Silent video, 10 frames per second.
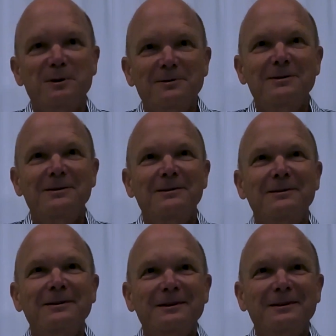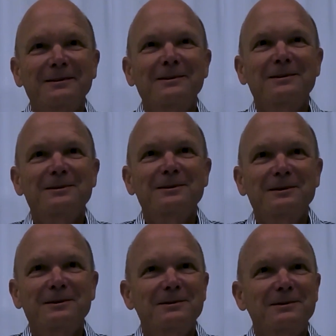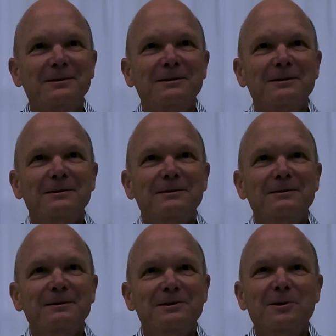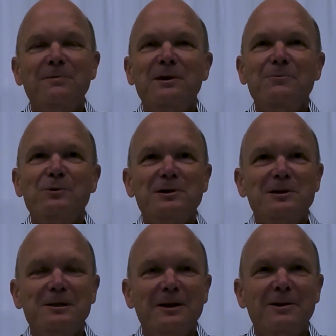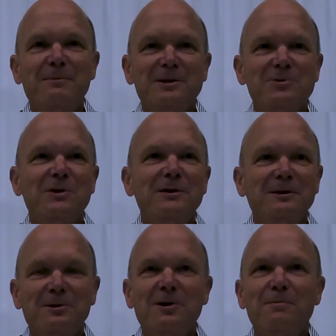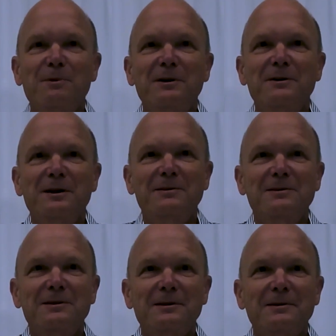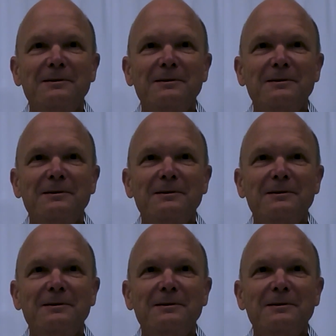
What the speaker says: But it's something which is like a mantra in the company, that